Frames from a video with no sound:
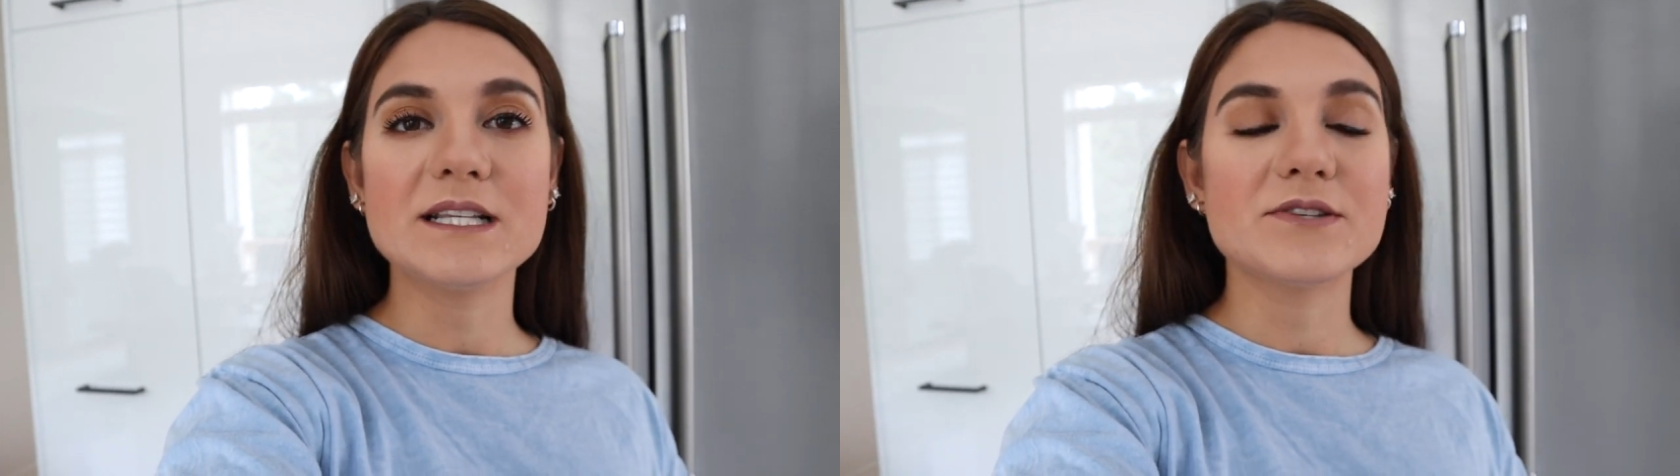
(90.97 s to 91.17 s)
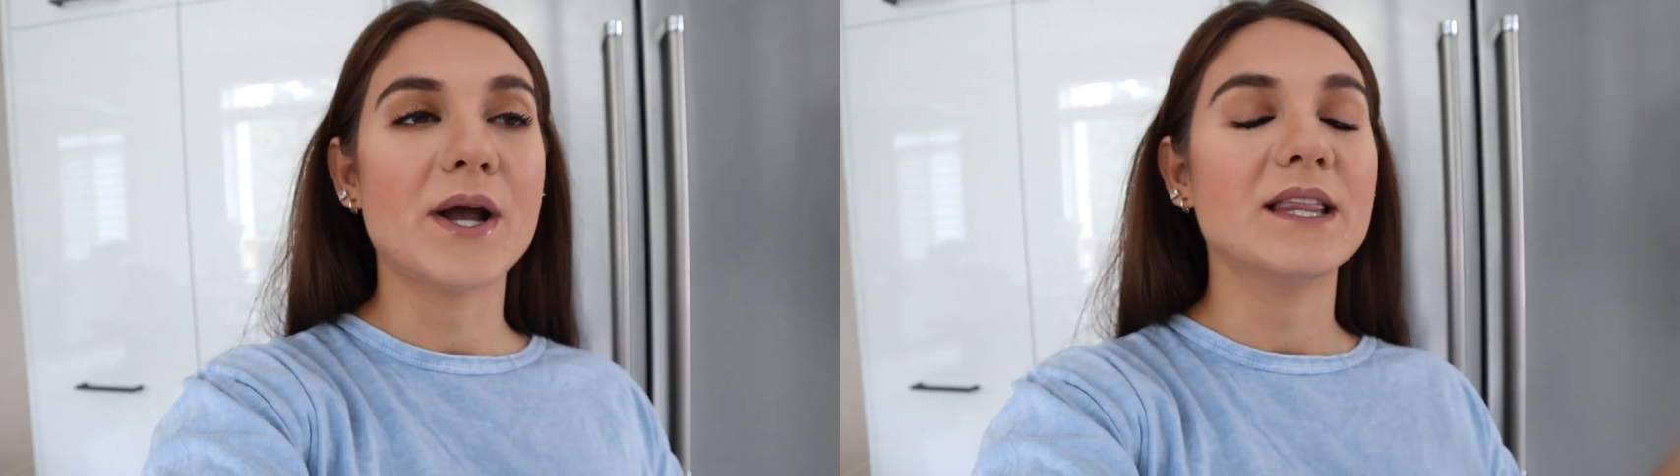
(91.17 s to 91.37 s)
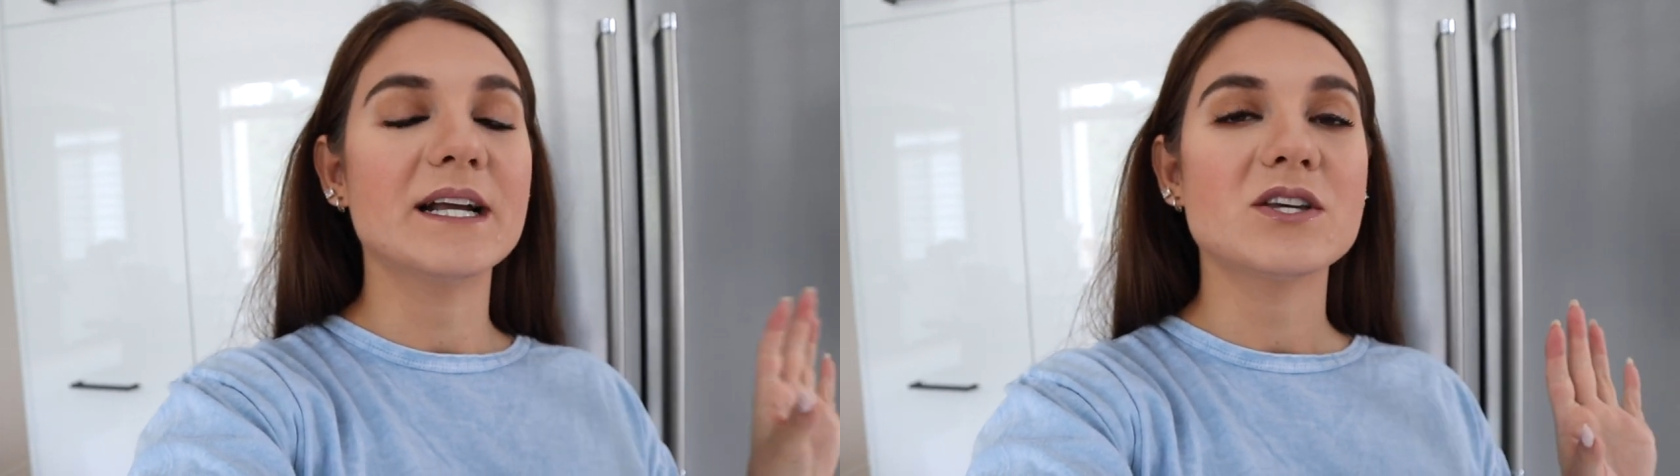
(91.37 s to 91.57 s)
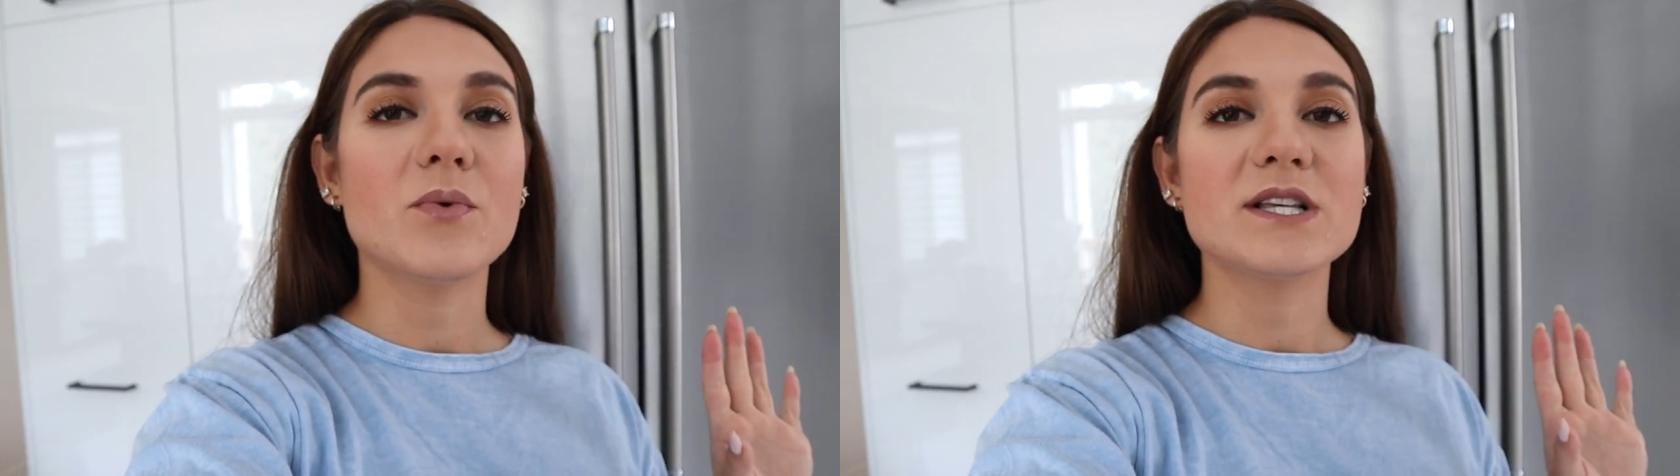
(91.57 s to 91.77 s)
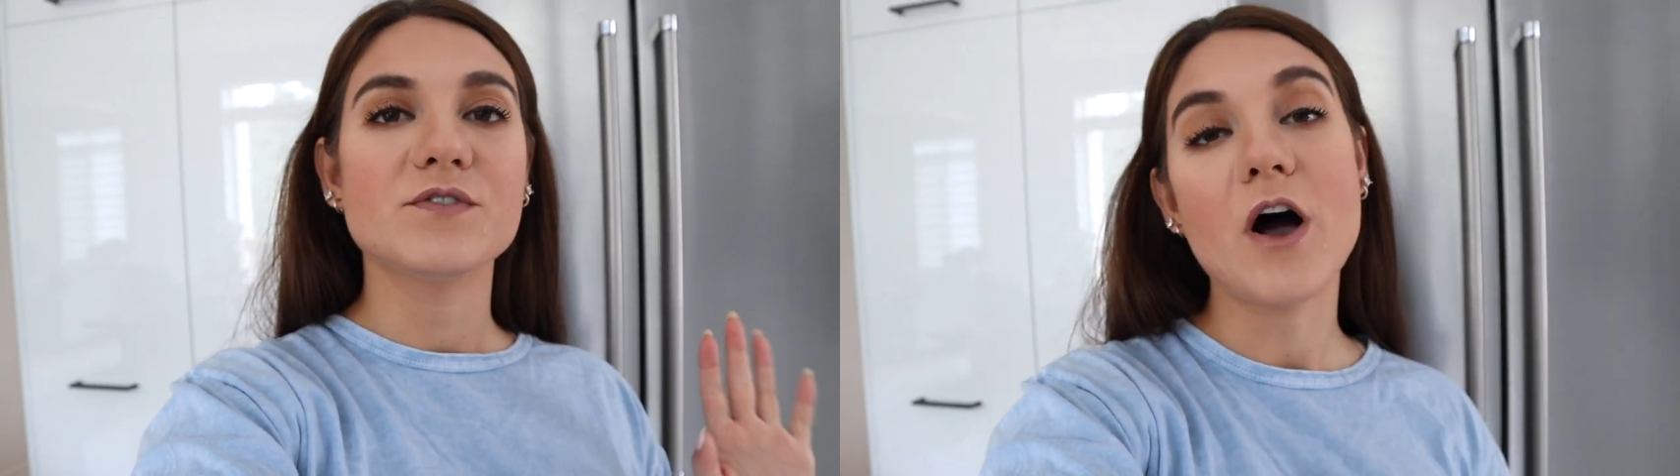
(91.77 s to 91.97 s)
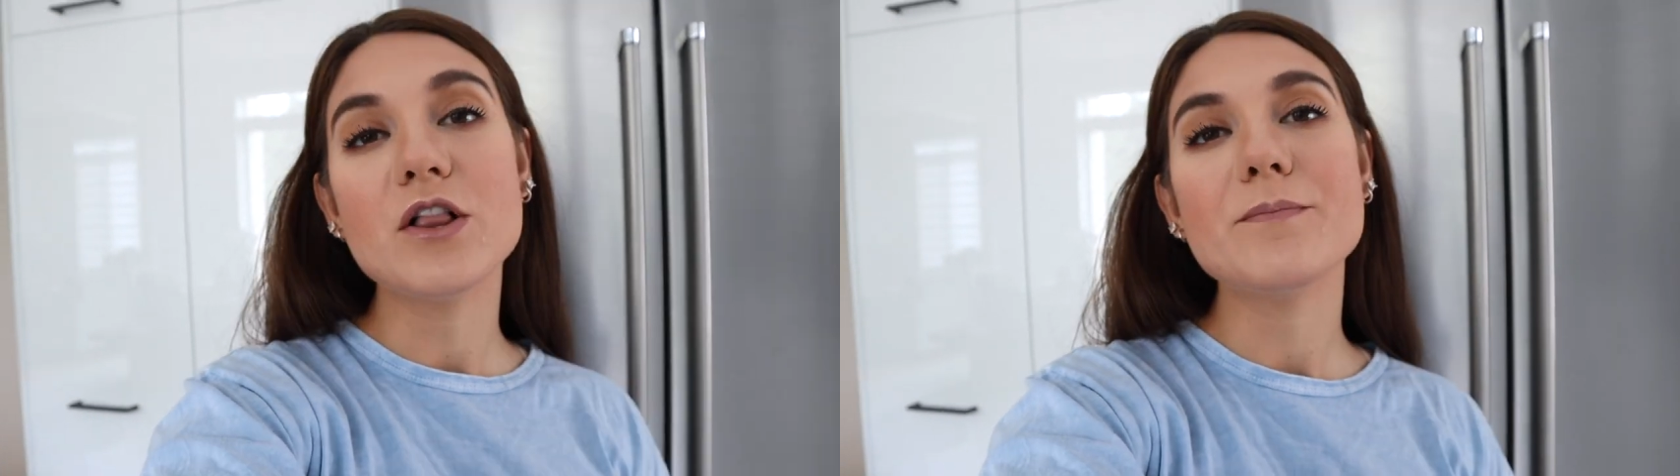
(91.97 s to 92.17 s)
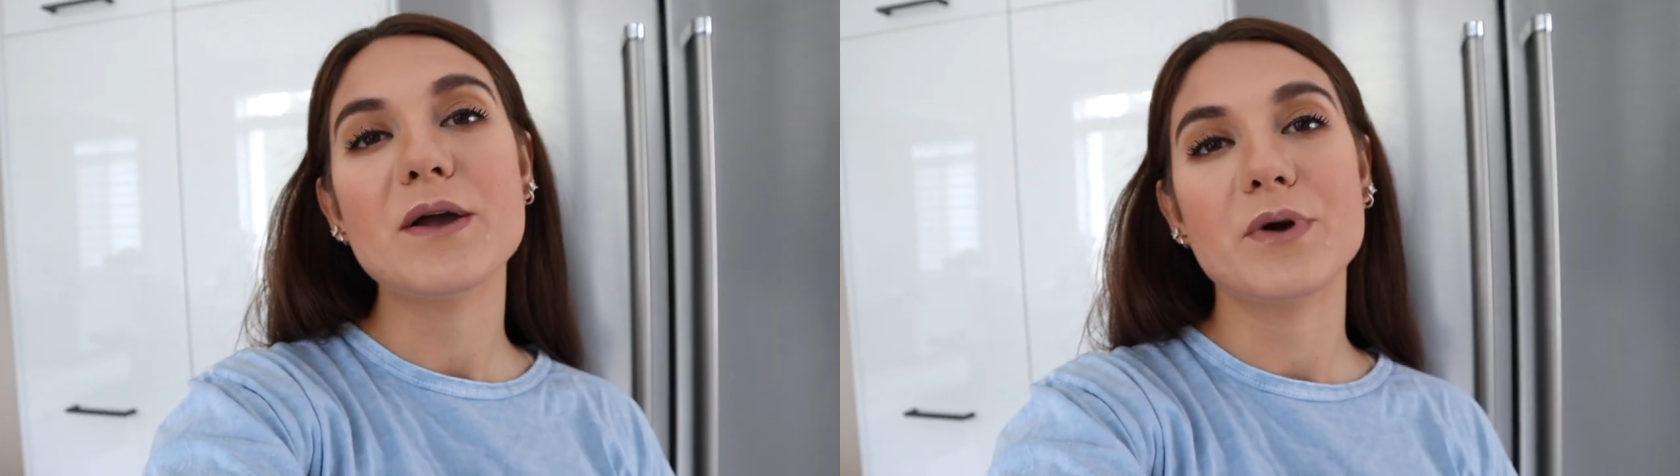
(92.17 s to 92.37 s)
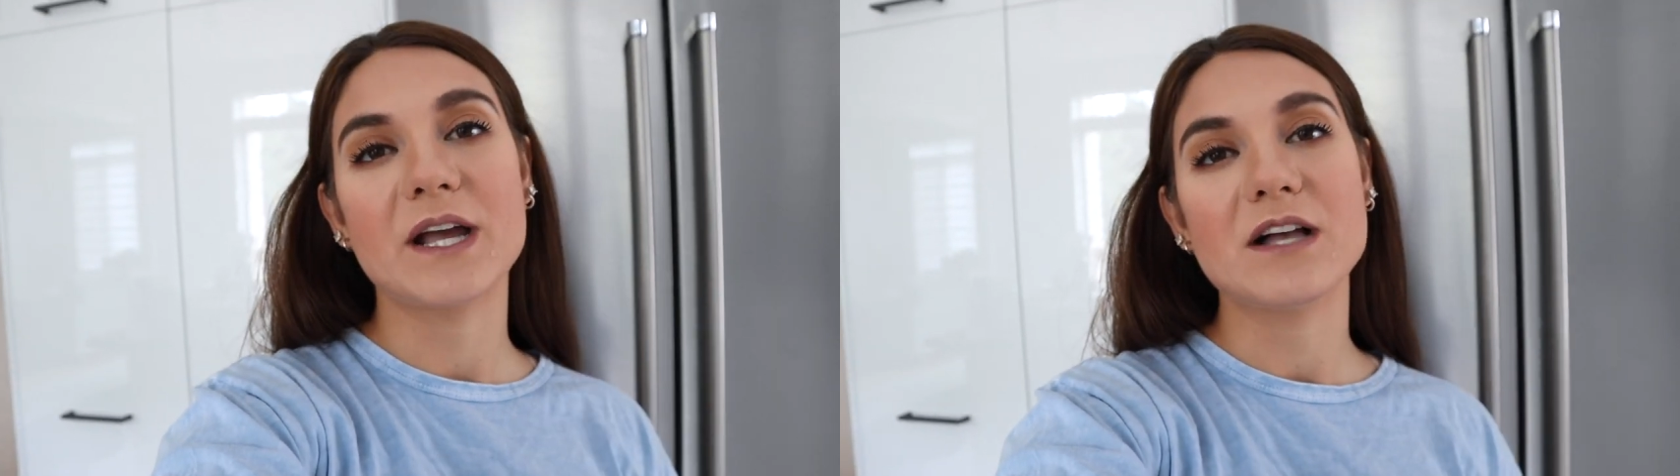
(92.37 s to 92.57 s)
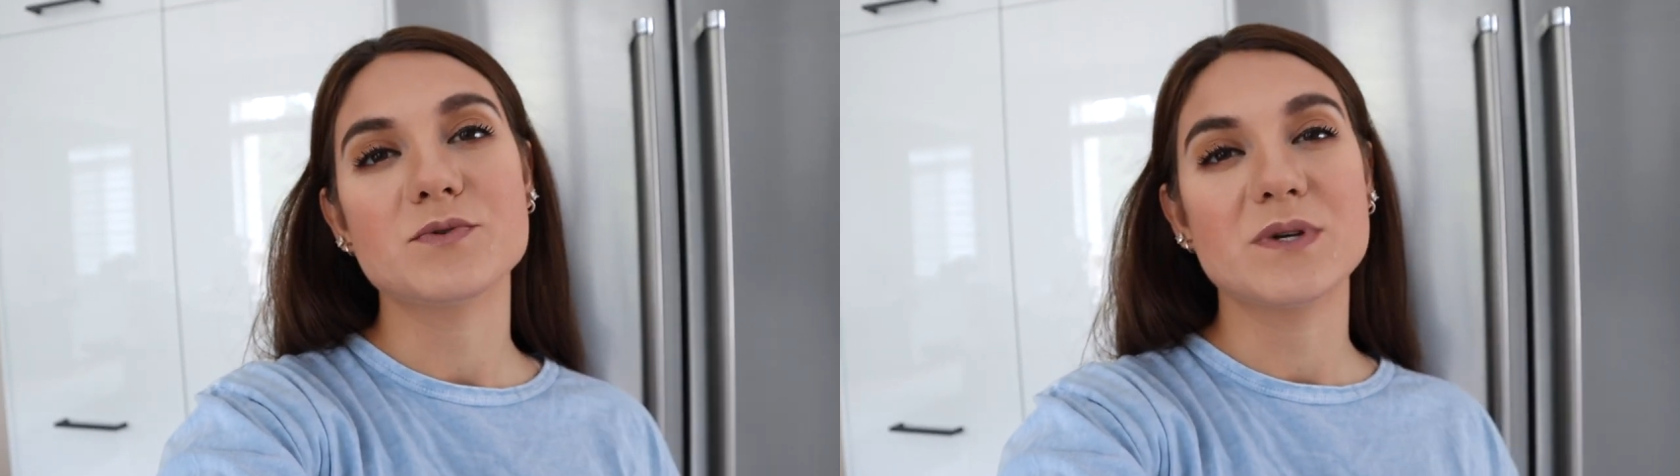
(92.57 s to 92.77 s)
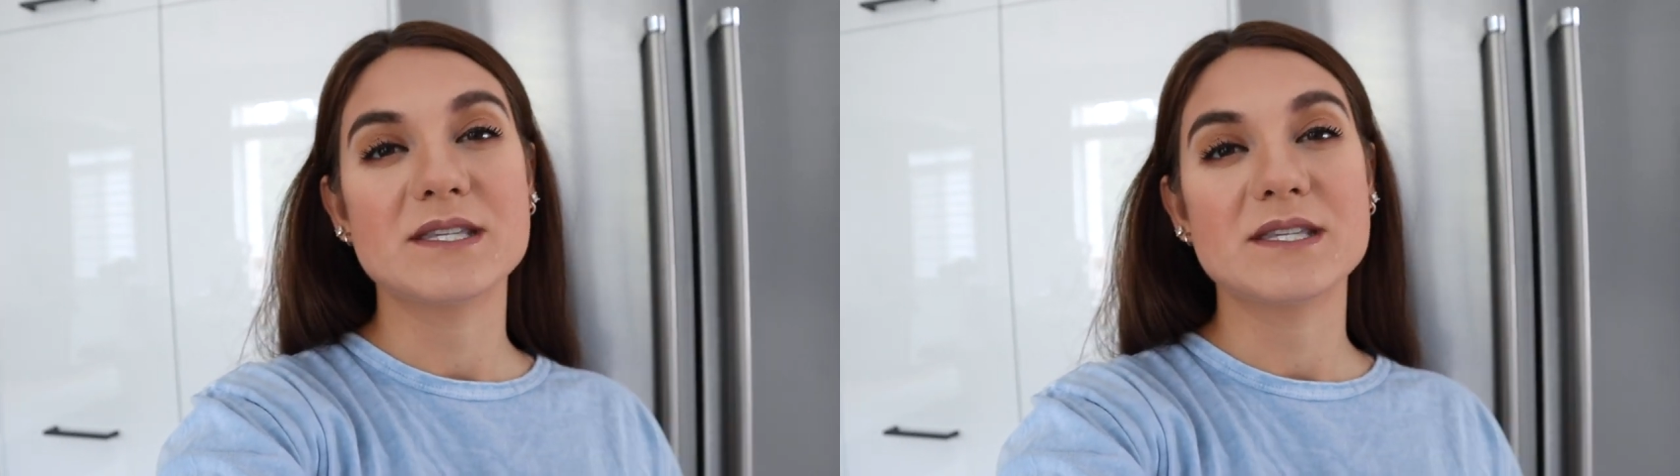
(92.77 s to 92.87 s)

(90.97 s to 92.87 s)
so I like to always follow my workouts